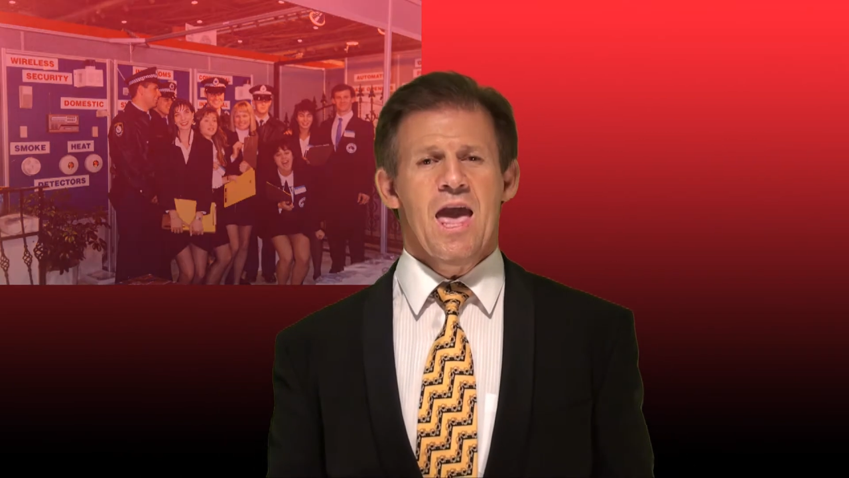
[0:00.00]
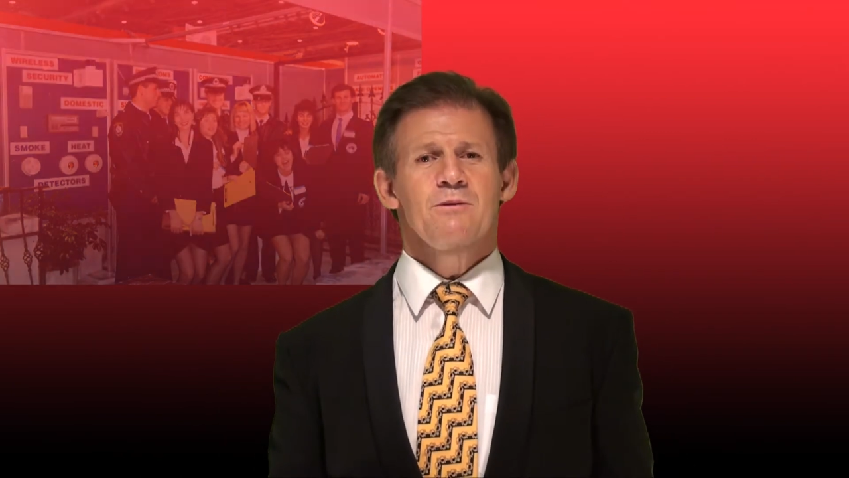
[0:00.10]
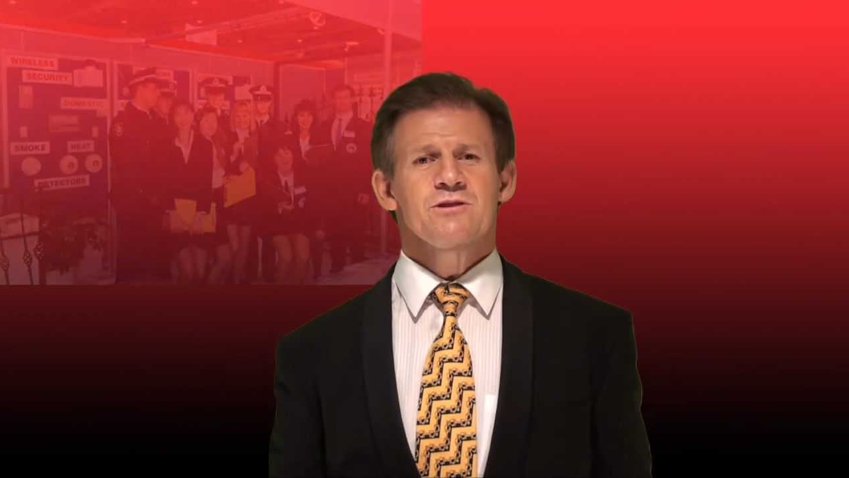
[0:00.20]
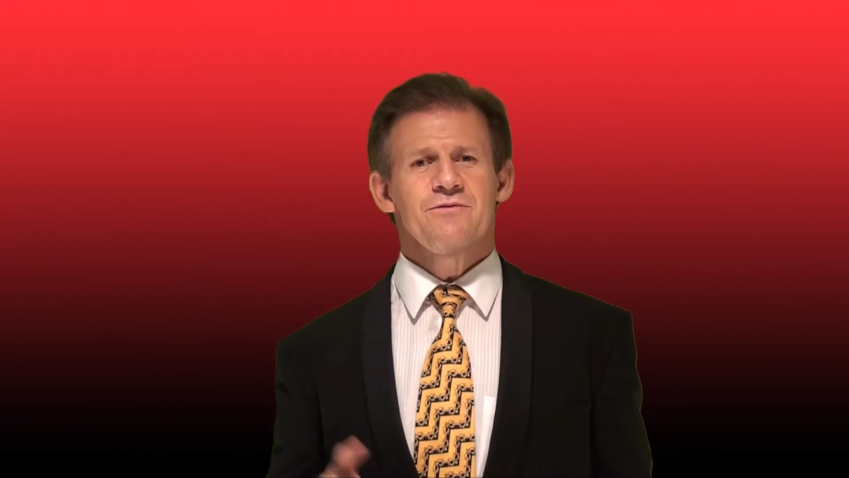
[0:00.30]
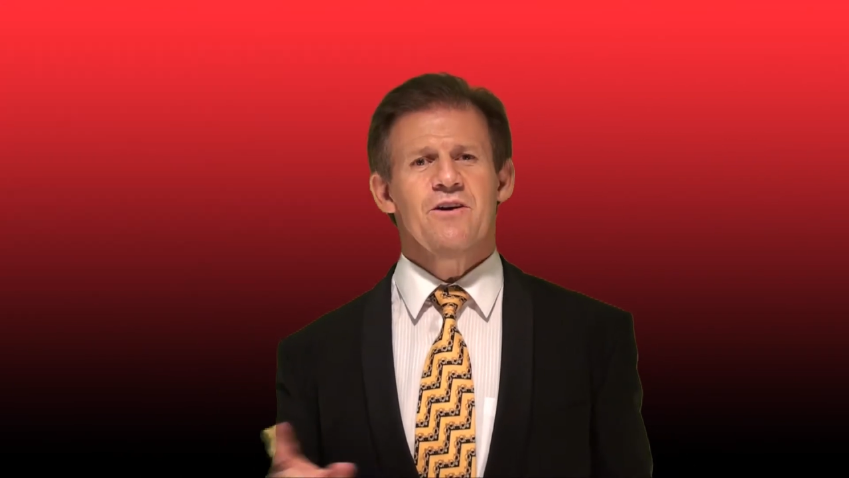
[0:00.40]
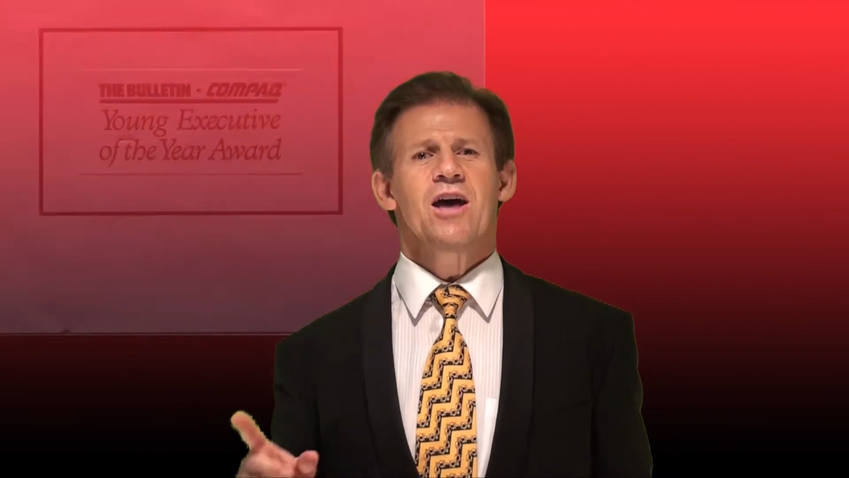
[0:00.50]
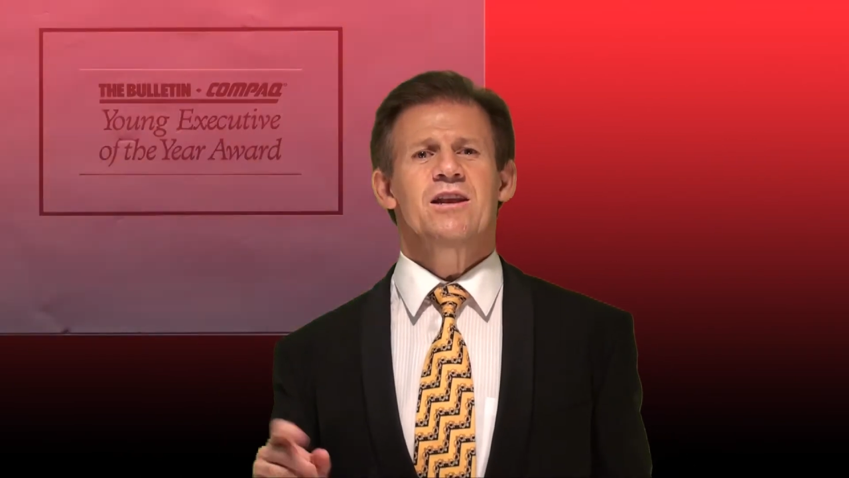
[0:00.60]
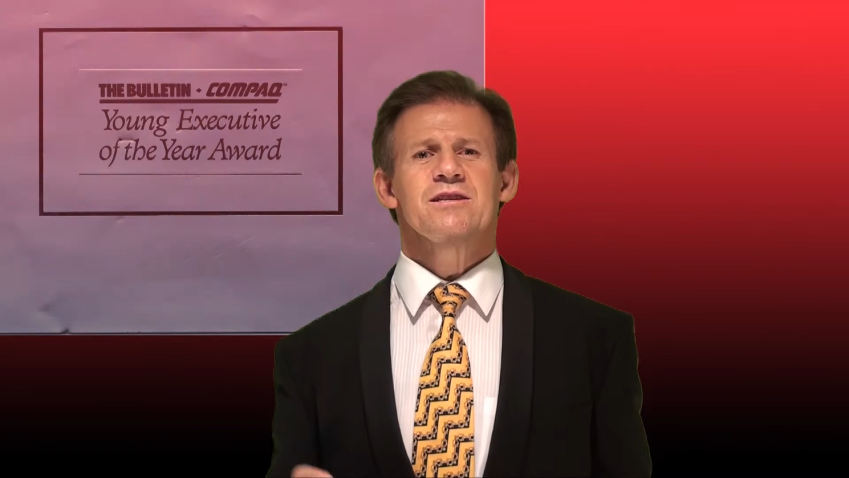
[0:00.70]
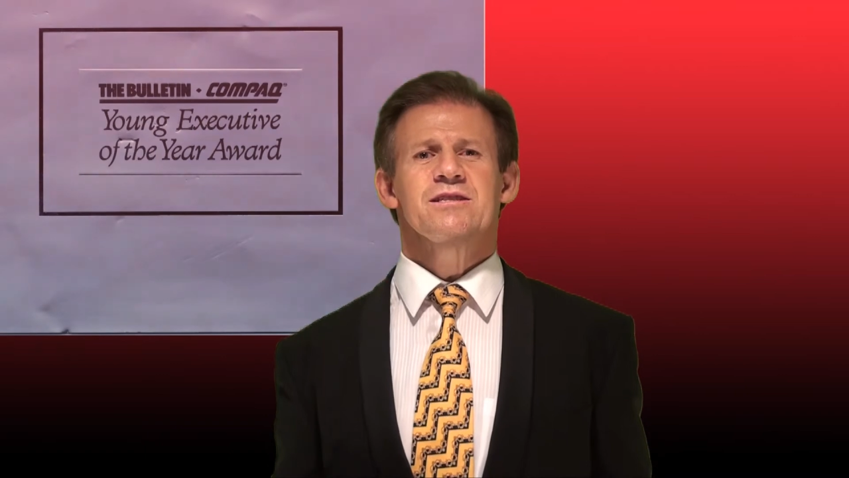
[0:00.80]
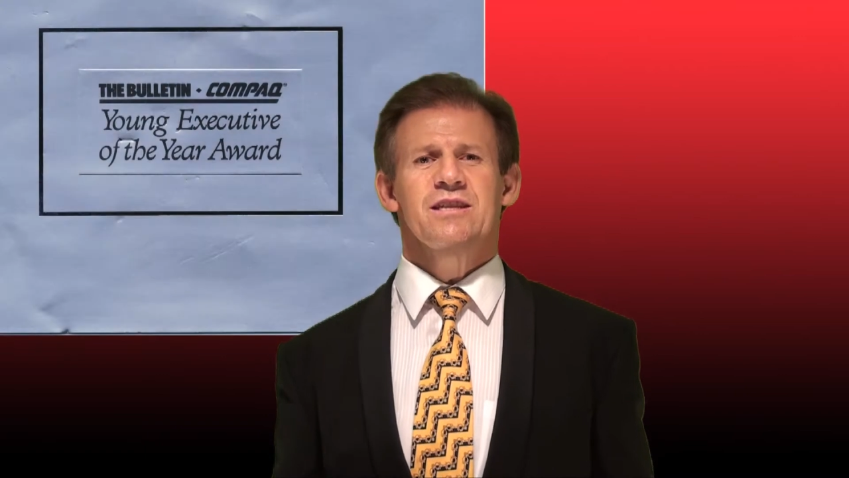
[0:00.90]
and was a
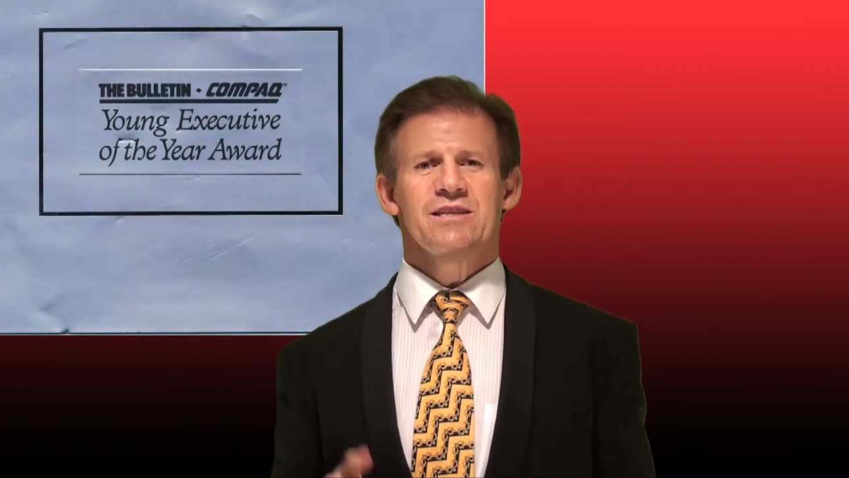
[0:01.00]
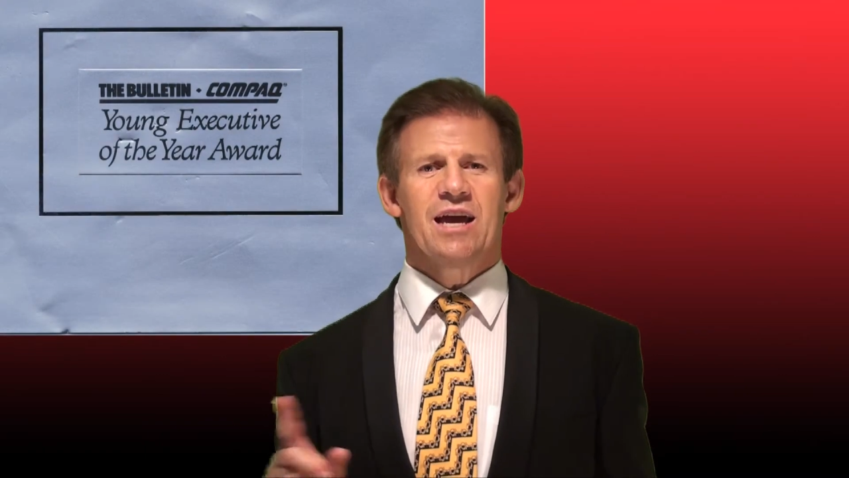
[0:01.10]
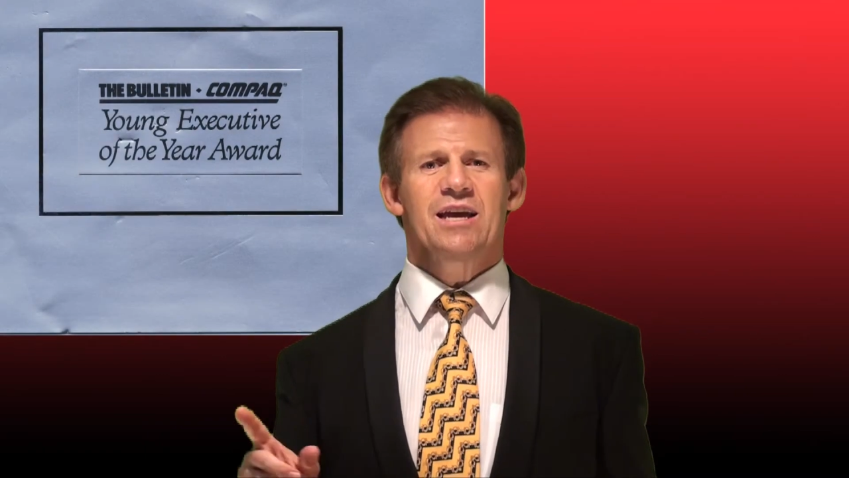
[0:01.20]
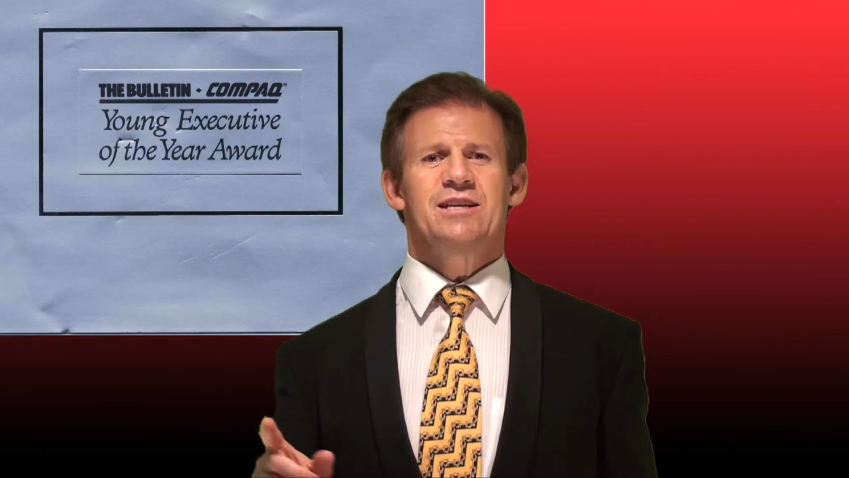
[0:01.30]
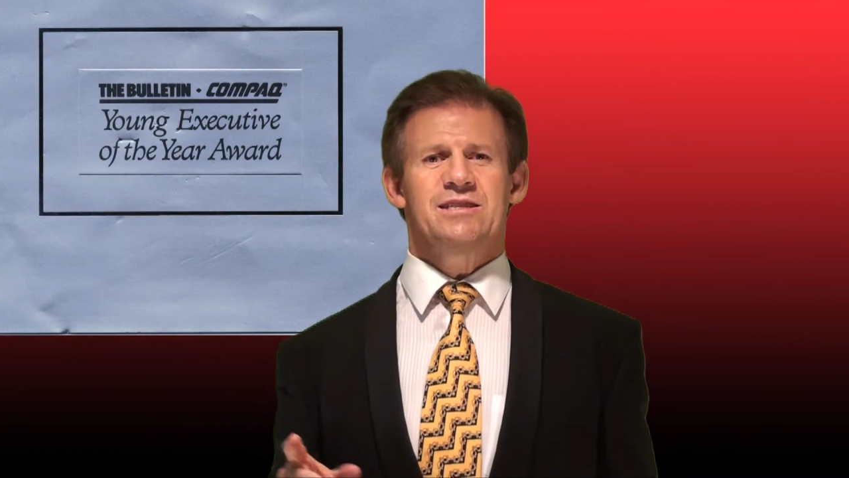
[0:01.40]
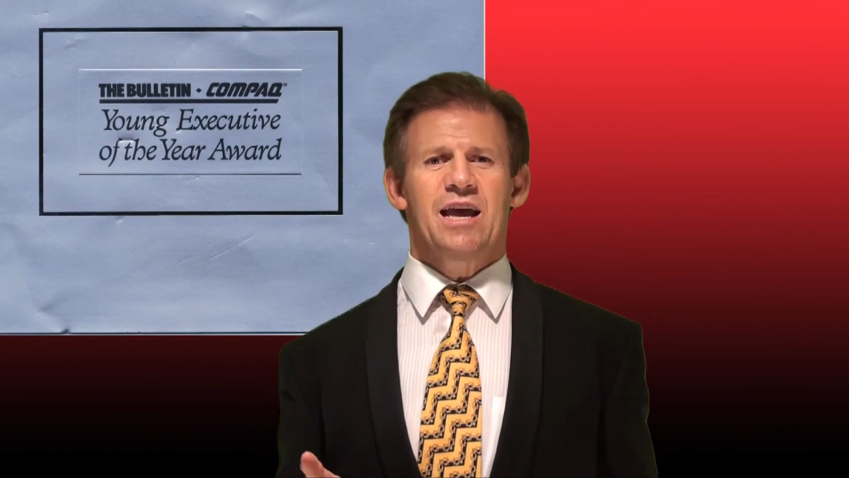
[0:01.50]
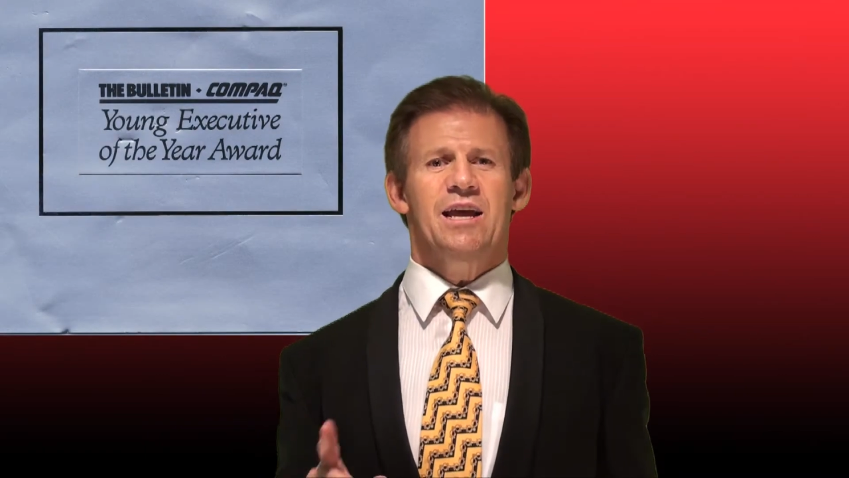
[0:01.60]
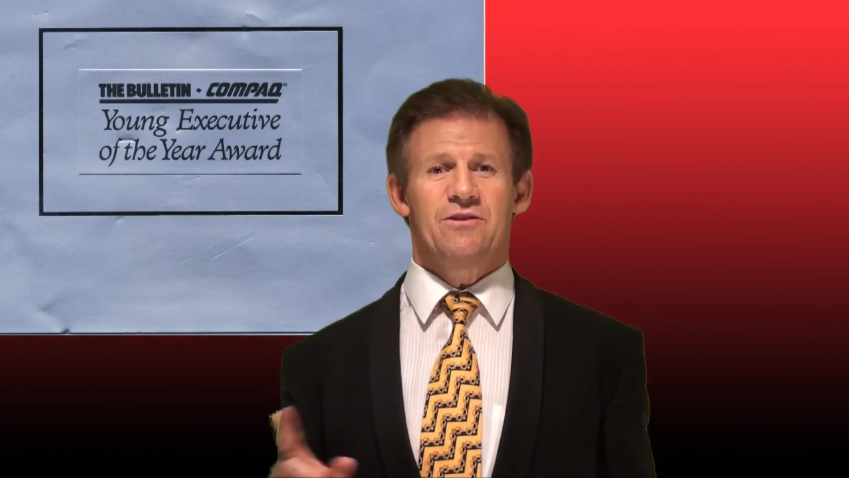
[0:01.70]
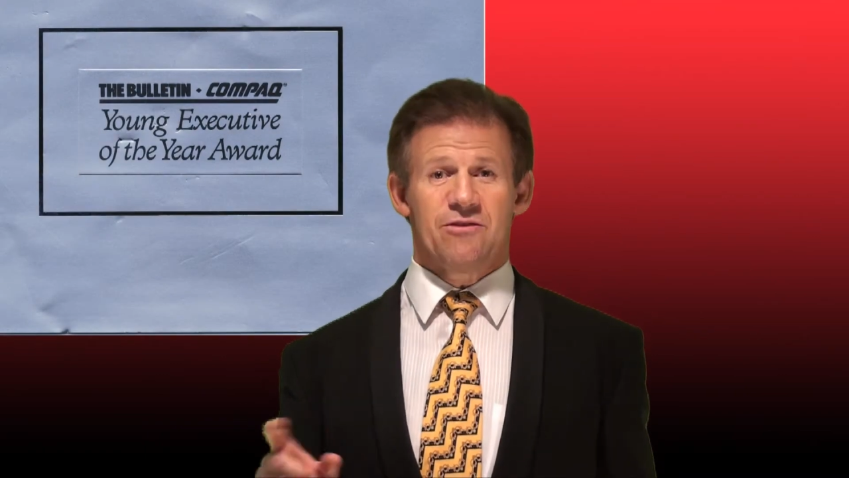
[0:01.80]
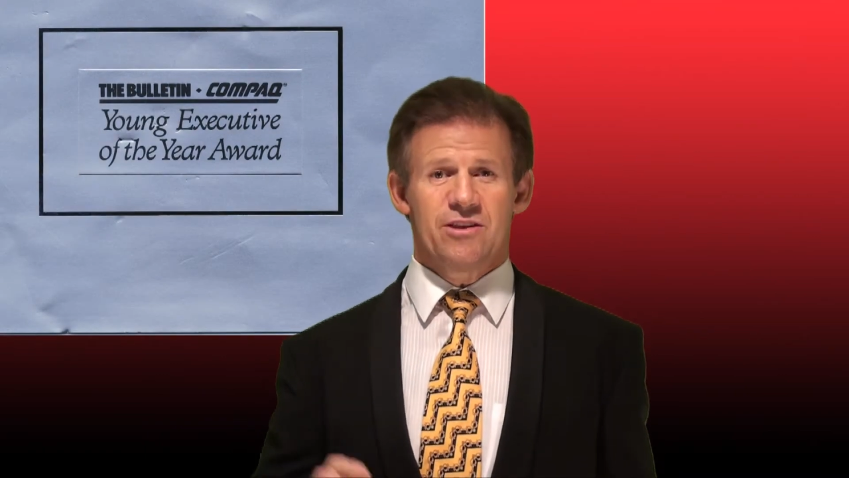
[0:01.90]
finalist in the Young Executive